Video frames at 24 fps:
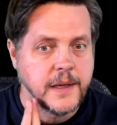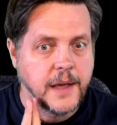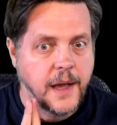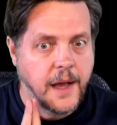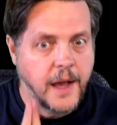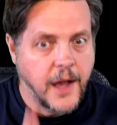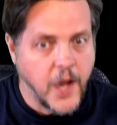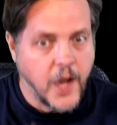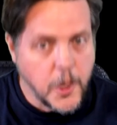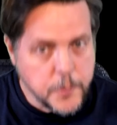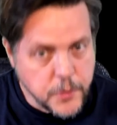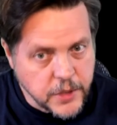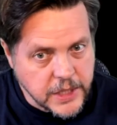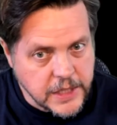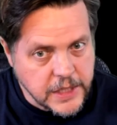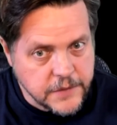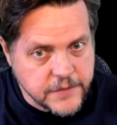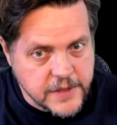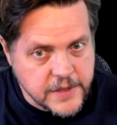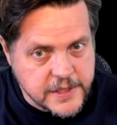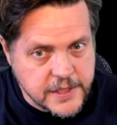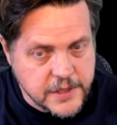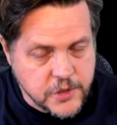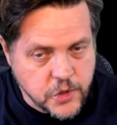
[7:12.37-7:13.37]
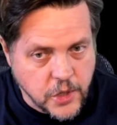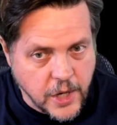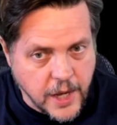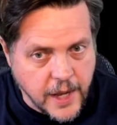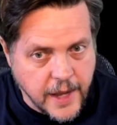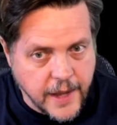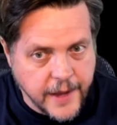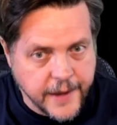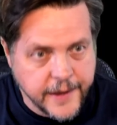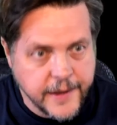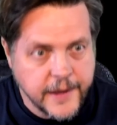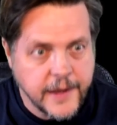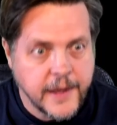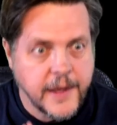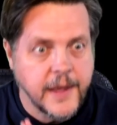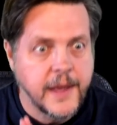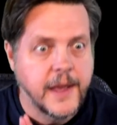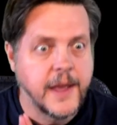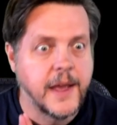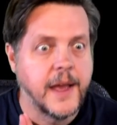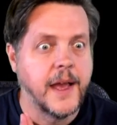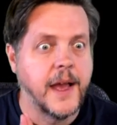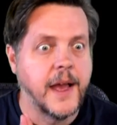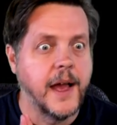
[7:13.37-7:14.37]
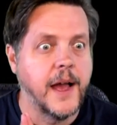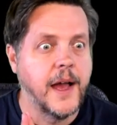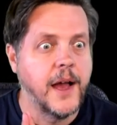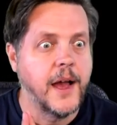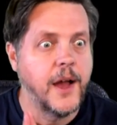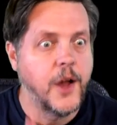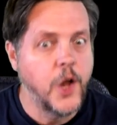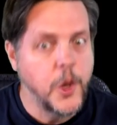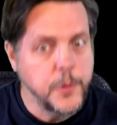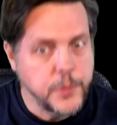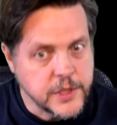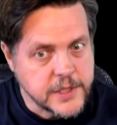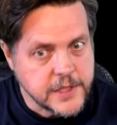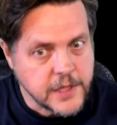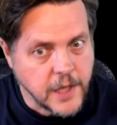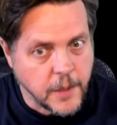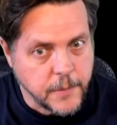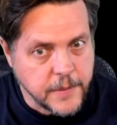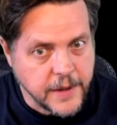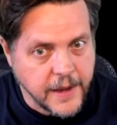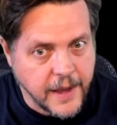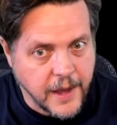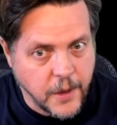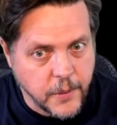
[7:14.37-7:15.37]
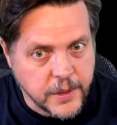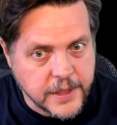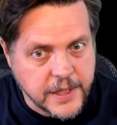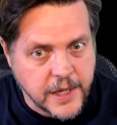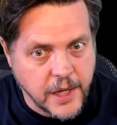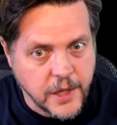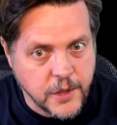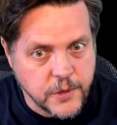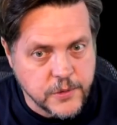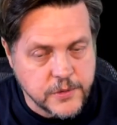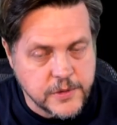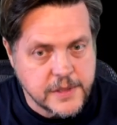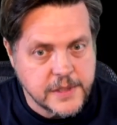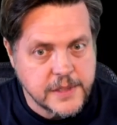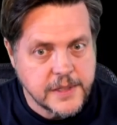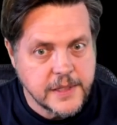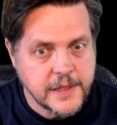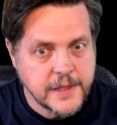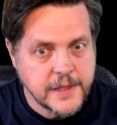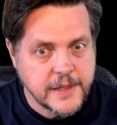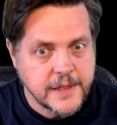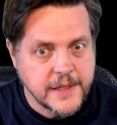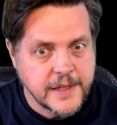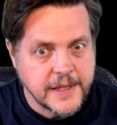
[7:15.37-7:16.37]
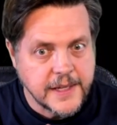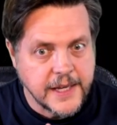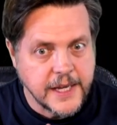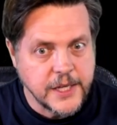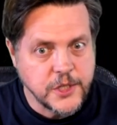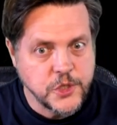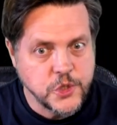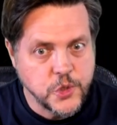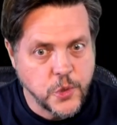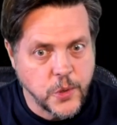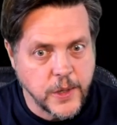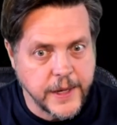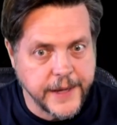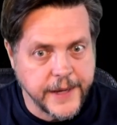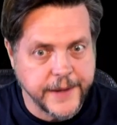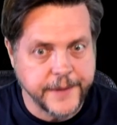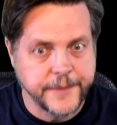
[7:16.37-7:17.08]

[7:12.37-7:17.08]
I hope you give this a try. I hope you tell me how it goes. Enjoy.